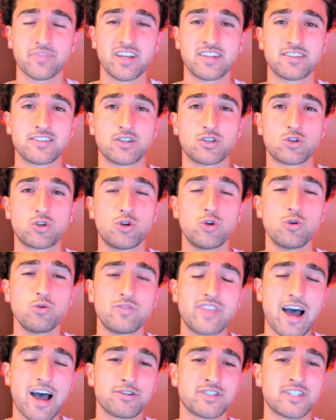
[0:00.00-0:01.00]
It's a
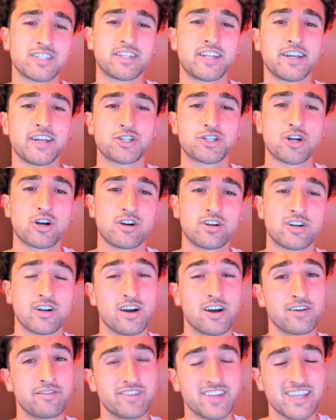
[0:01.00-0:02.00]
2000 tick chart
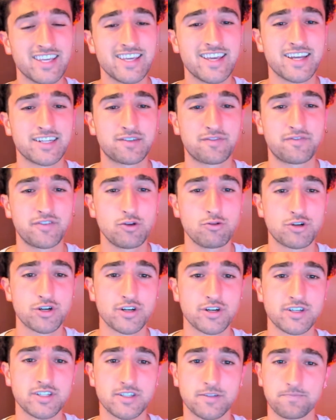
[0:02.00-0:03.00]
of ES
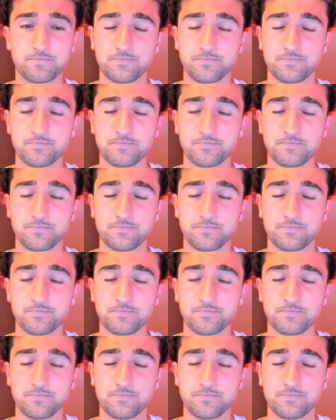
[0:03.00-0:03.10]
futures,